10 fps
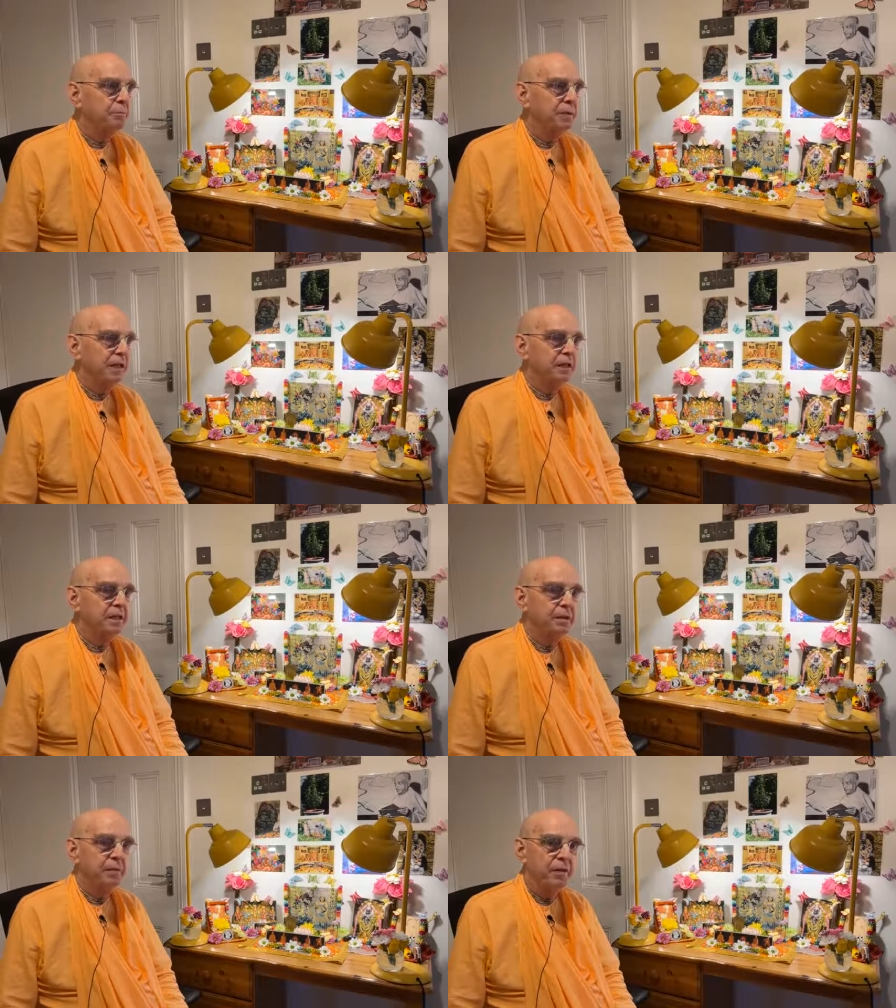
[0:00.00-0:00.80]
big
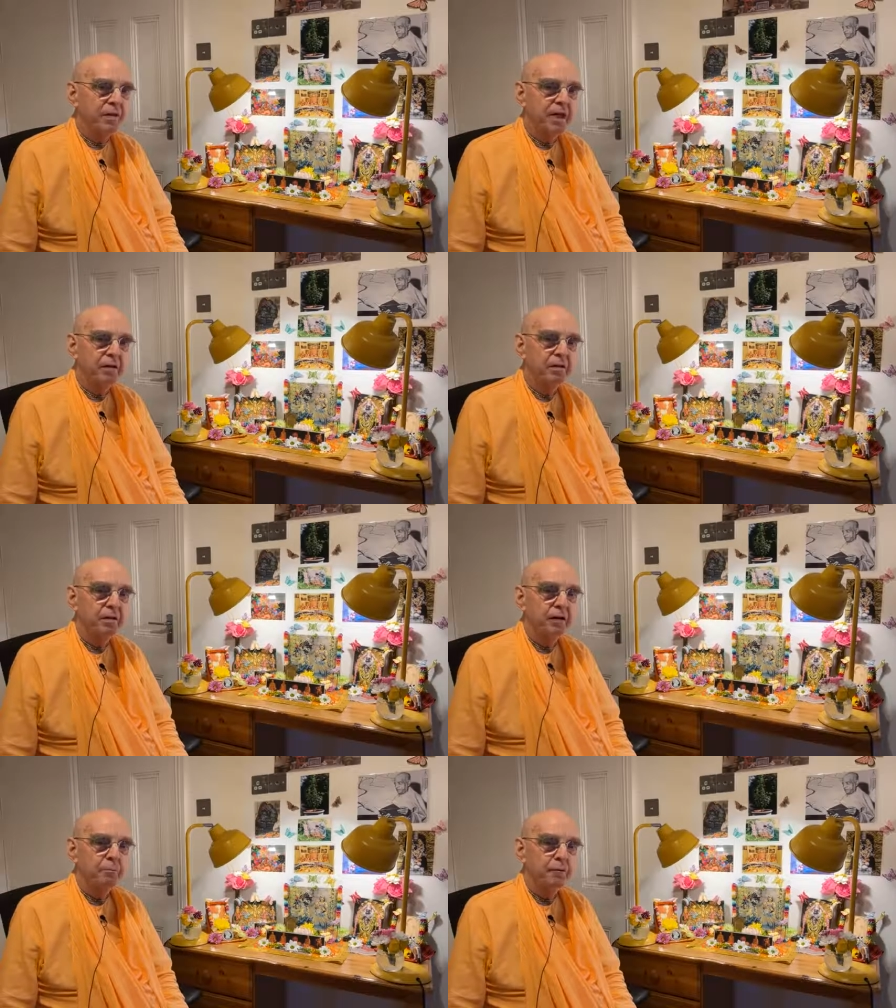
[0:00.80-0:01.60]
demon then,
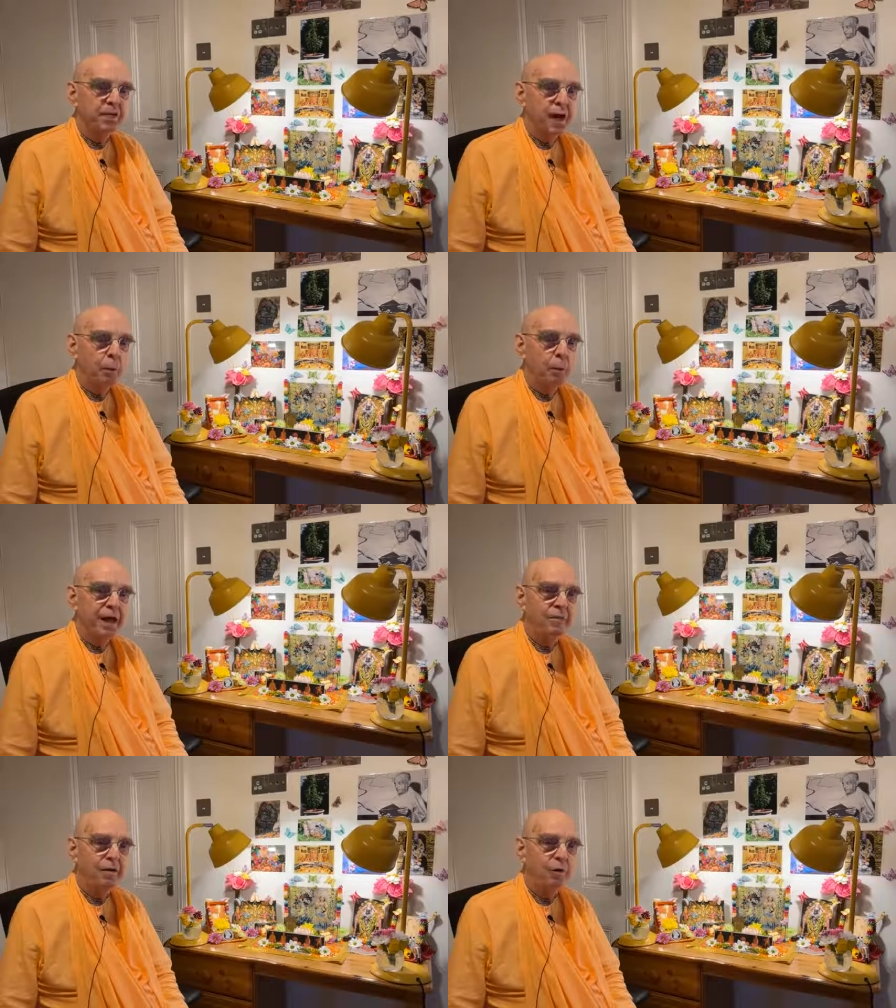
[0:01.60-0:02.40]
but now we
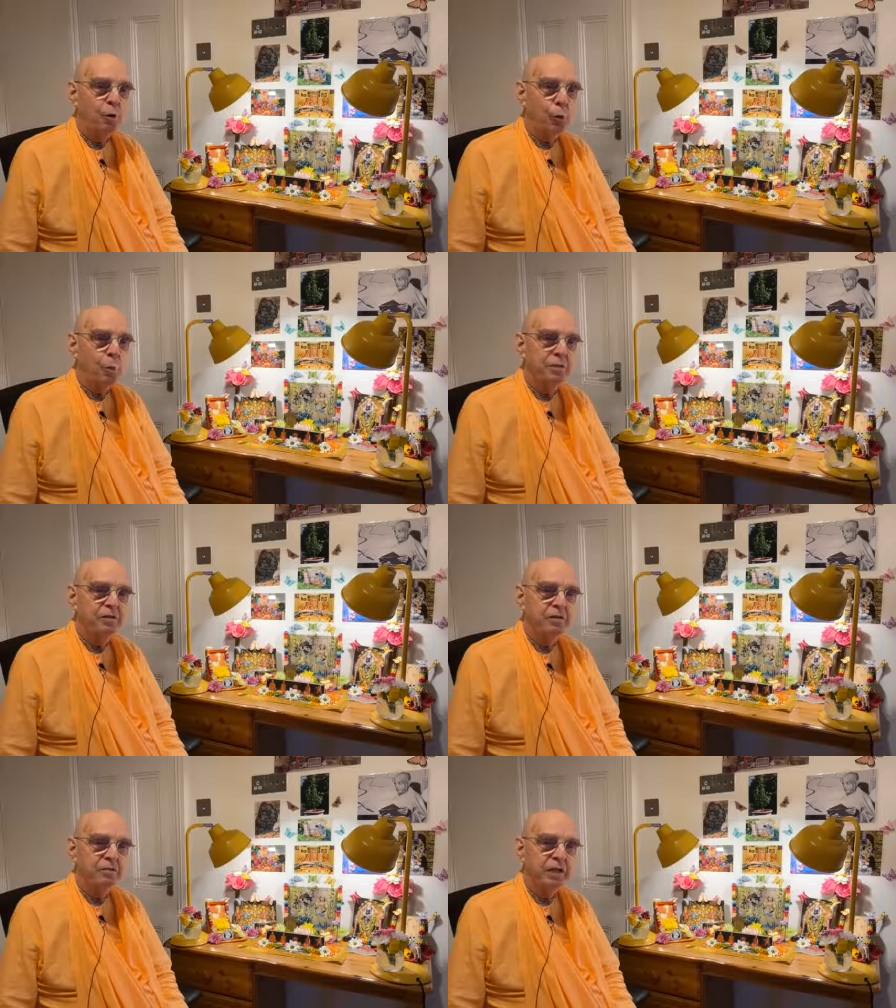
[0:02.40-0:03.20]
have a whole
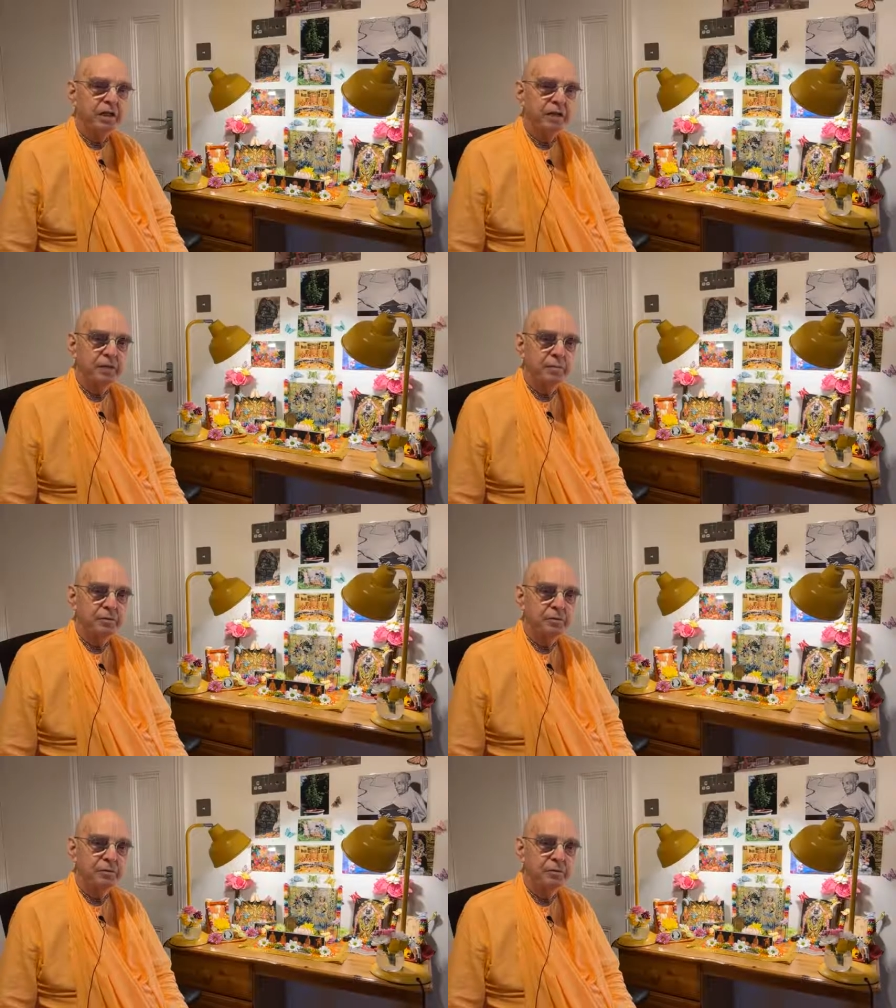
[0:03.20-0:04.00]
bunch of little
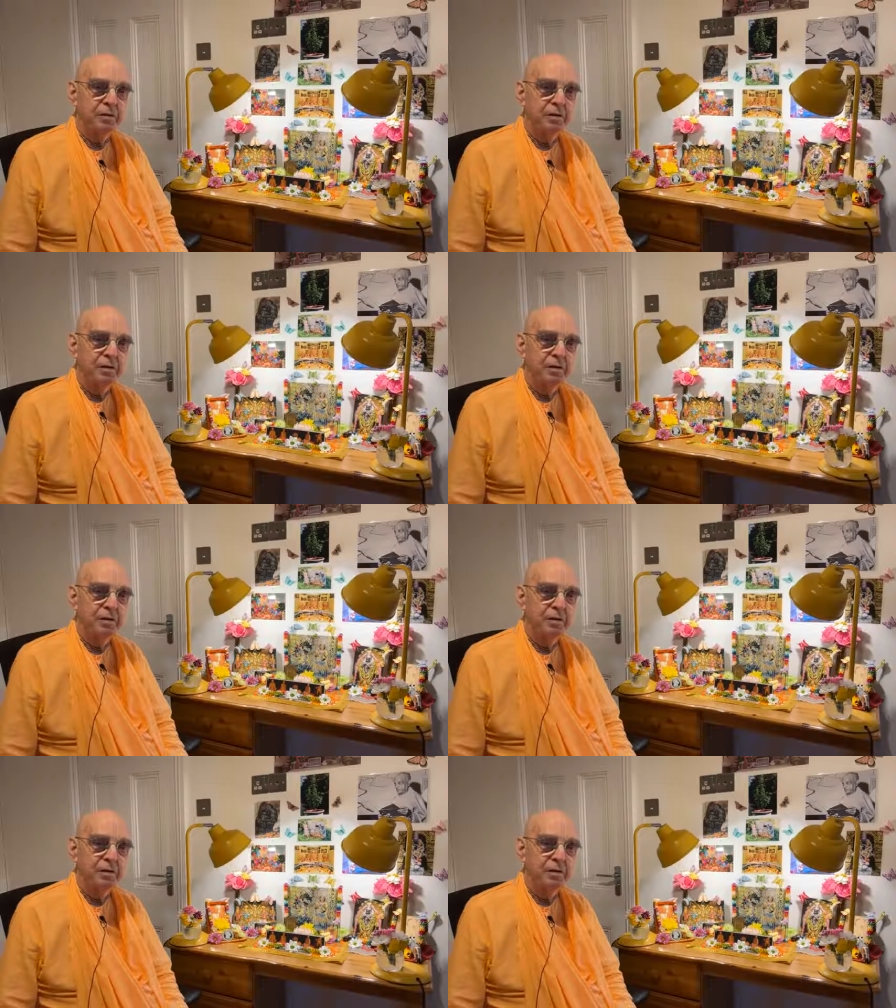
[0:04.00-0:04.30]
demons